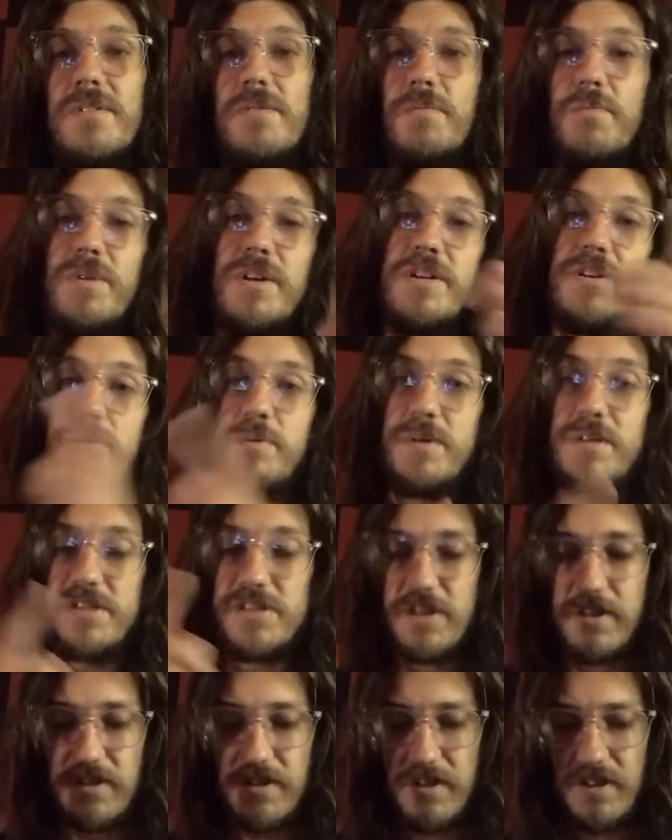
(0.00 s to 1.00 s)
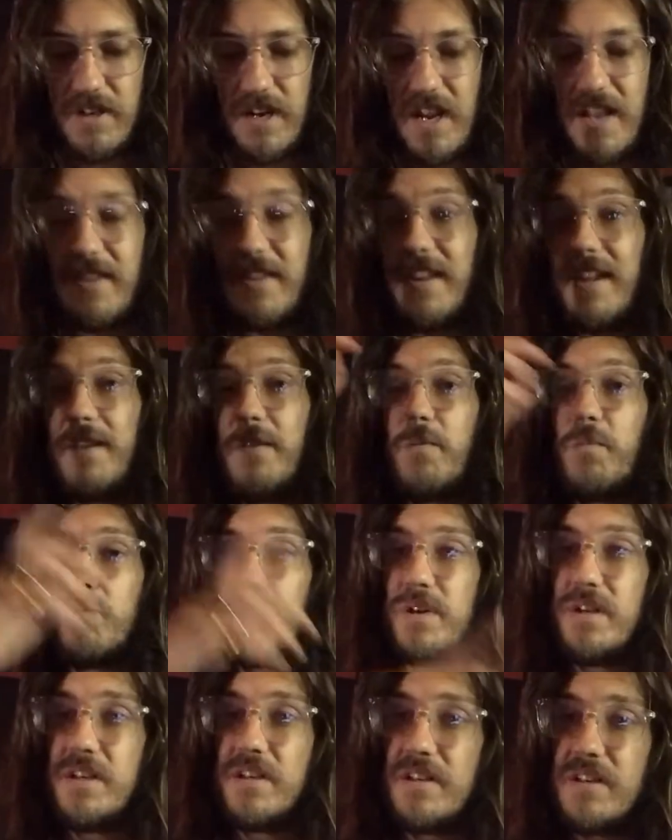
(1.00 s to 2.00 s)
weak to each other, and then
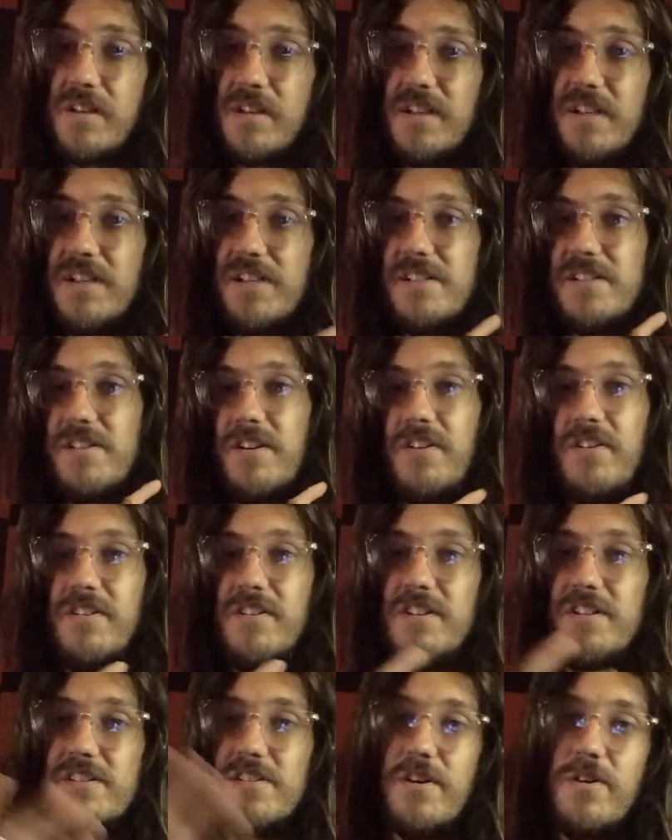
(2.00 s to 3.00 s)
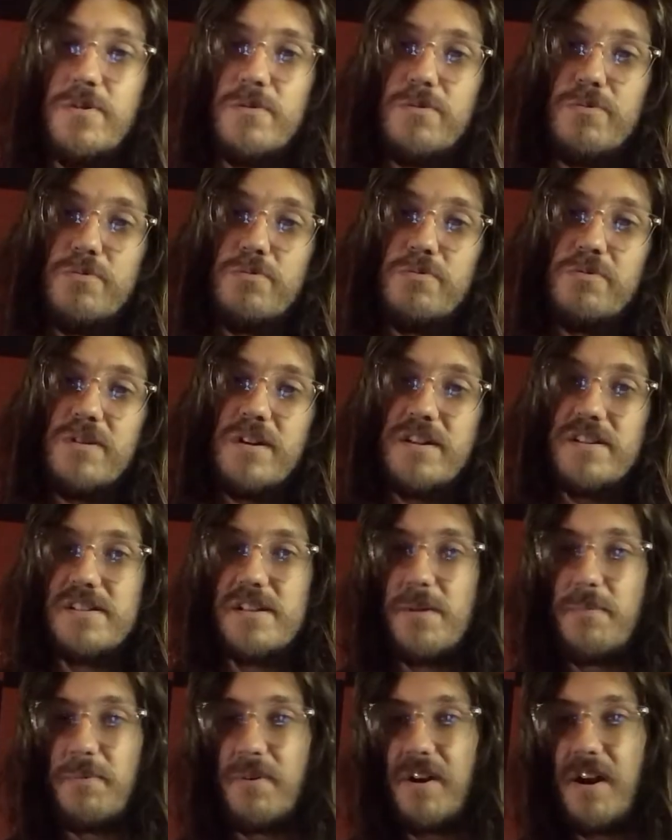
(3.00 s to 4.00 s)
wind is on its own
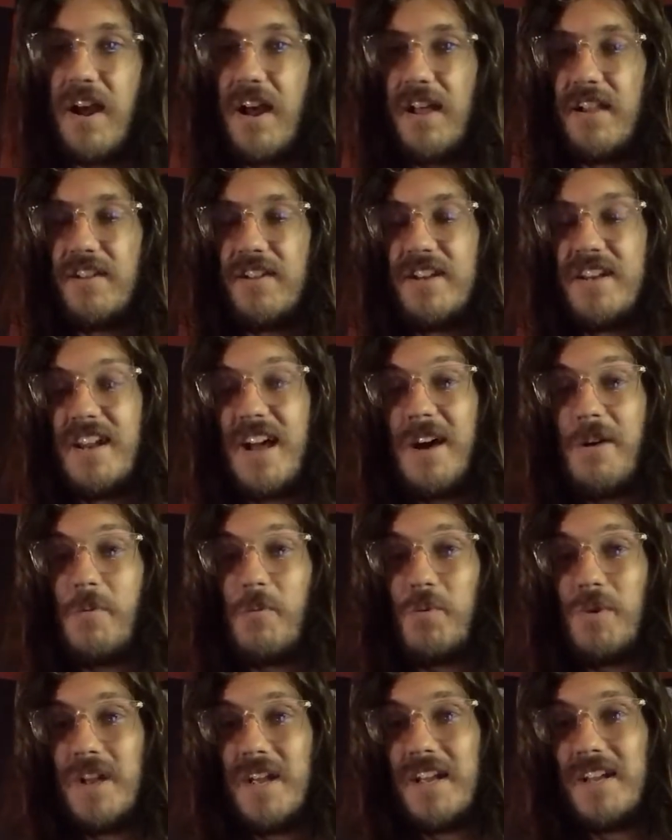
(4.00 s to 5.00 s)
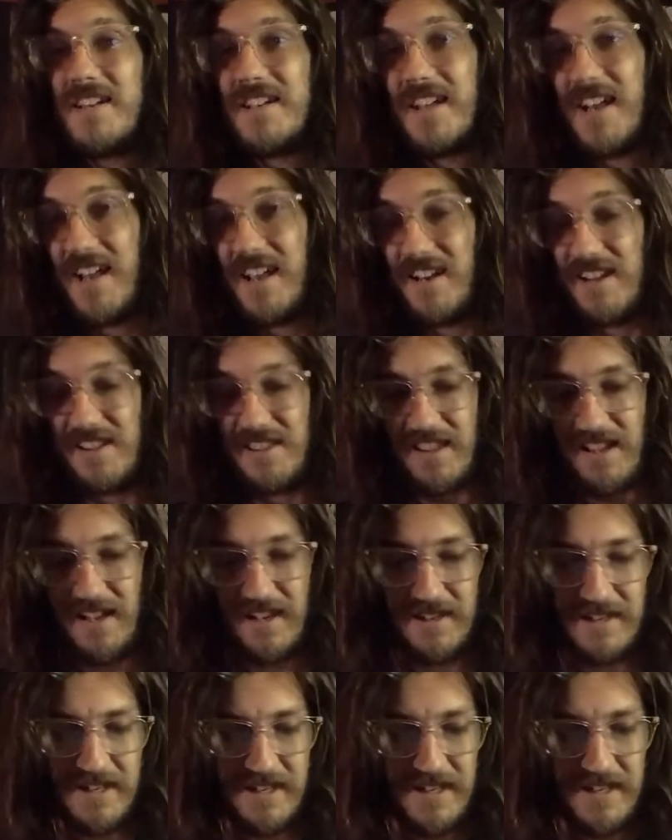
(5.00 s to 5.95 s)
separate island, not weak to anything.